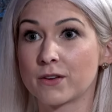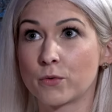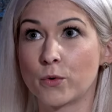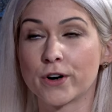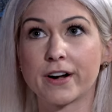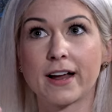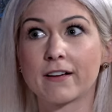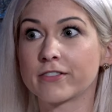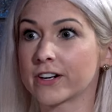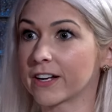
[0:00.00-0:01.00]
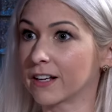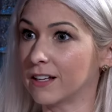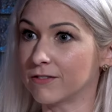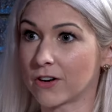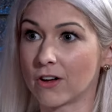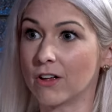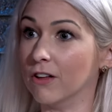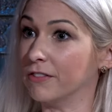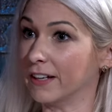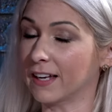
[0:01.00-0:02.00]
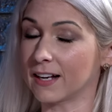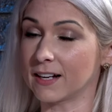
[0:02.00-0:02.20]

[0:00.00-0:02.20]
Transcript: we're never going to evolve and get